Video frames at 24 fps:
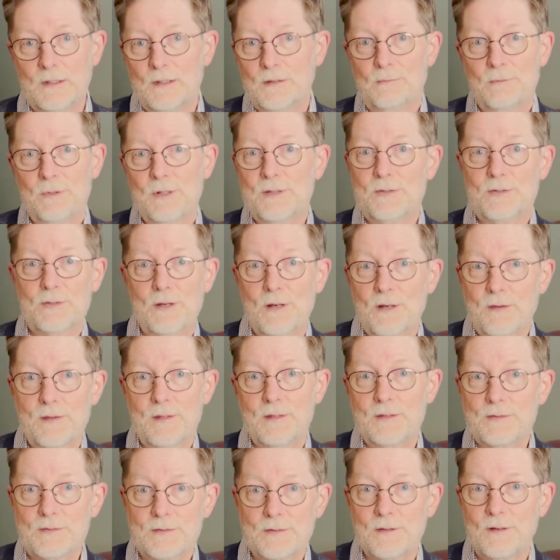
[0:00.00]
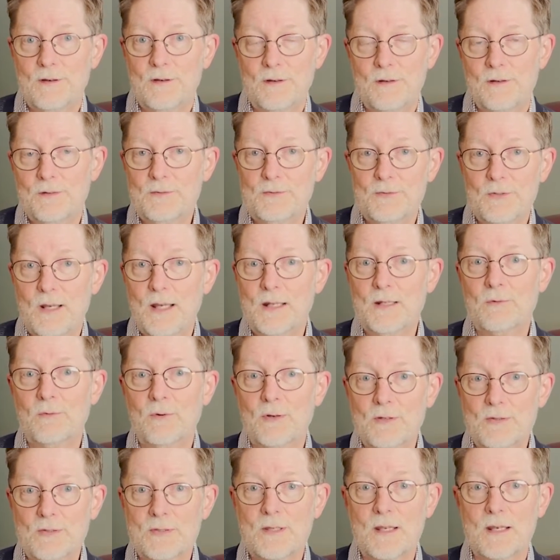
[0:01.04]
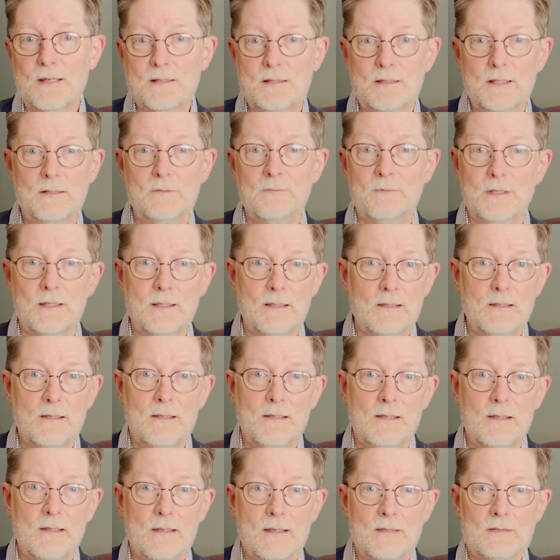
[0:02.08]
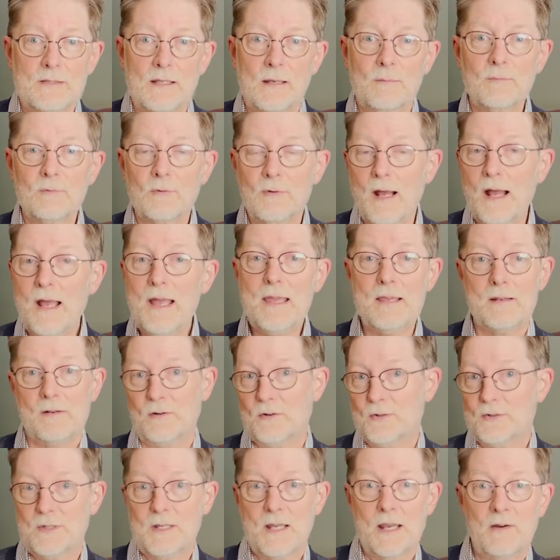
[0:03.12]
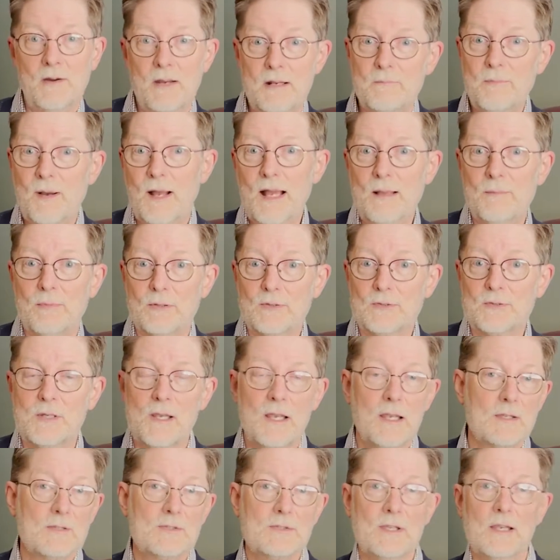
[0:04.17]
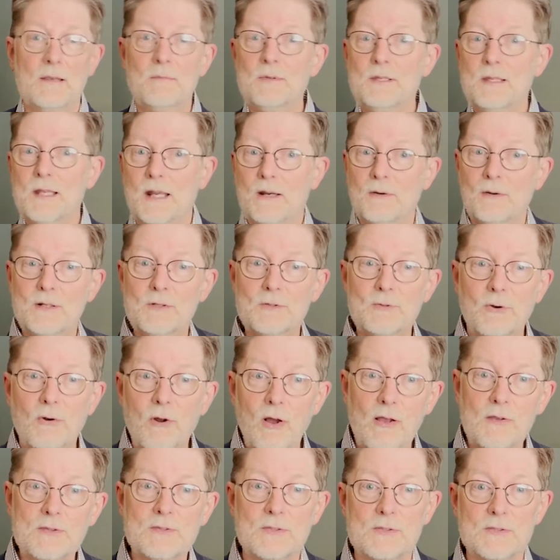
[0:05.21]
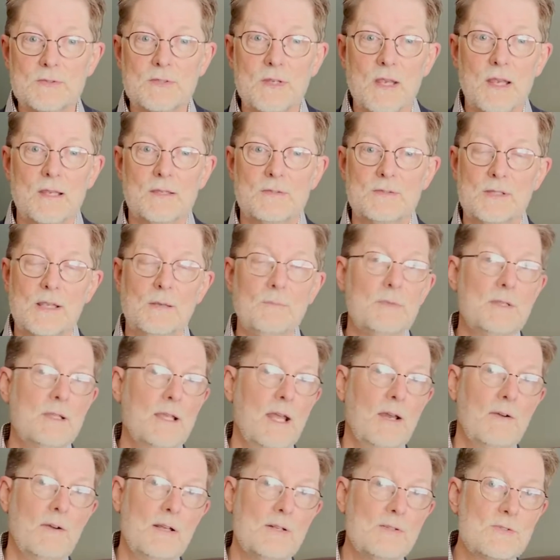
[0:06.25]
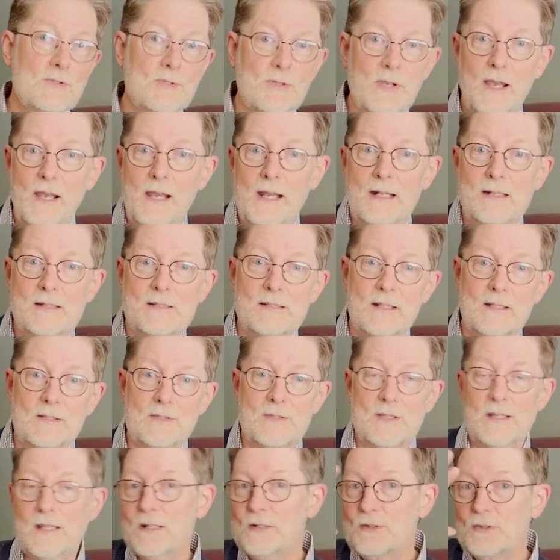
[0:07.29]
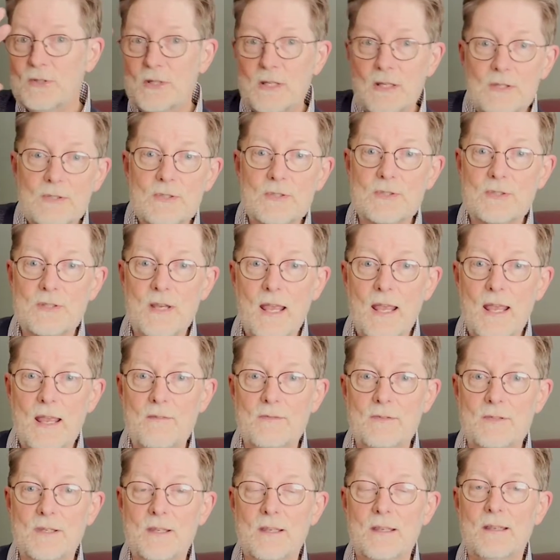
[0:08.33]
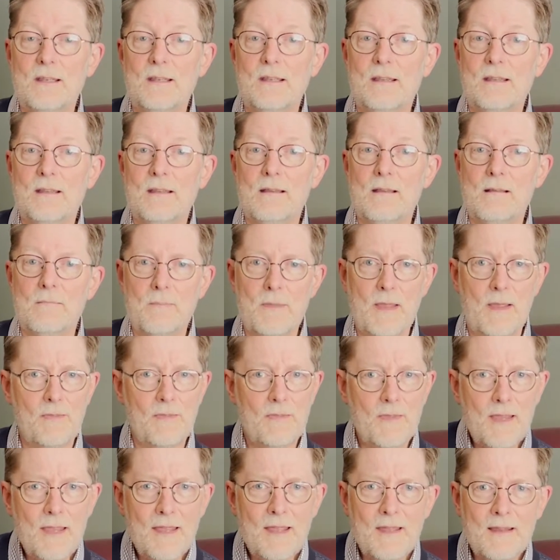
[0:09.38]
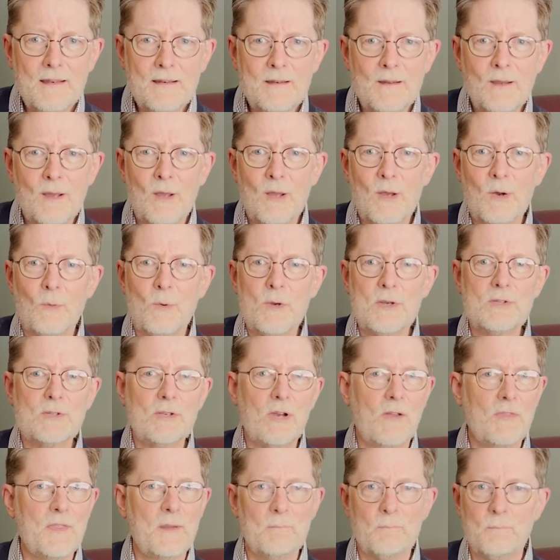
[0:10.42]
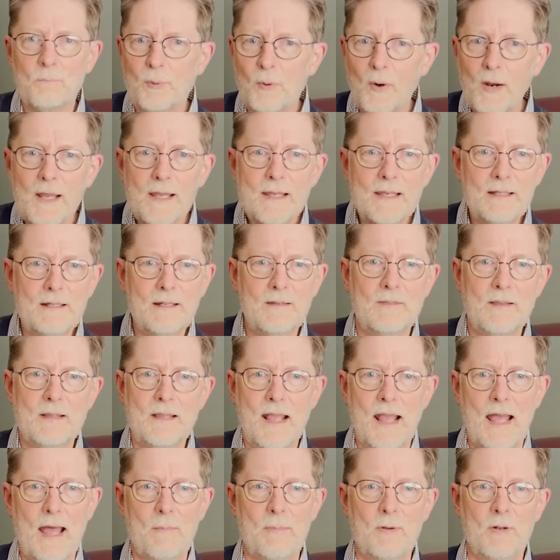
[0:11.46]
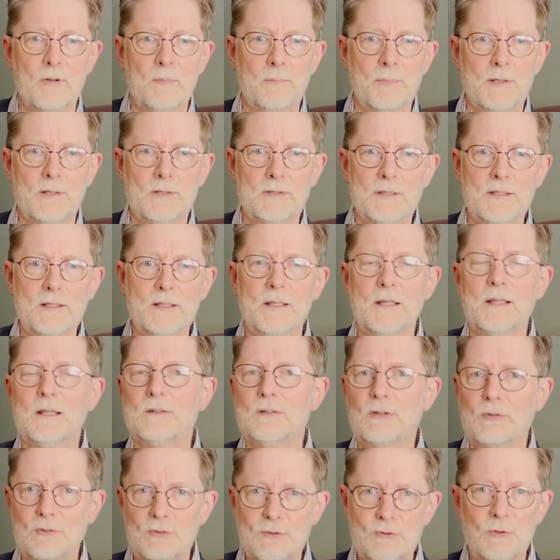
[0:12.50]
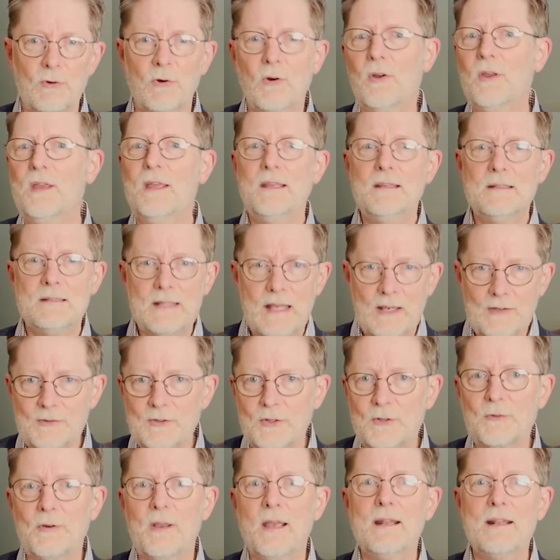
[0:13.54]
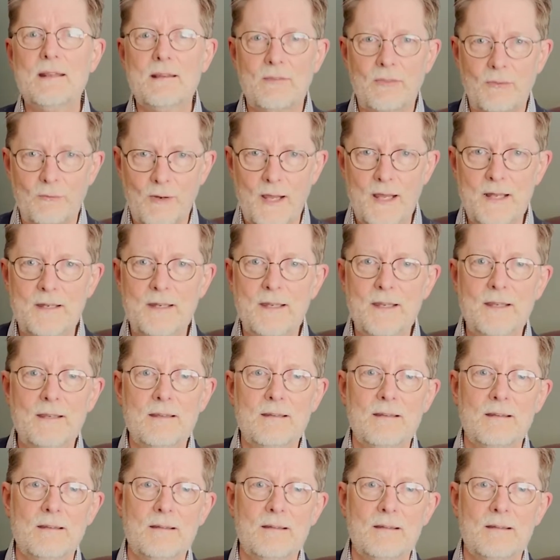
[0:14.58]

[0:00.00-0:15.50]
We saw this on January 6th, didn't we? Some rioters carried Bibles. Some carried crosses. Some carried signs that said, "Jesus saves." And then we saw them break into the Capitol building, destroying, desecrating, threatening.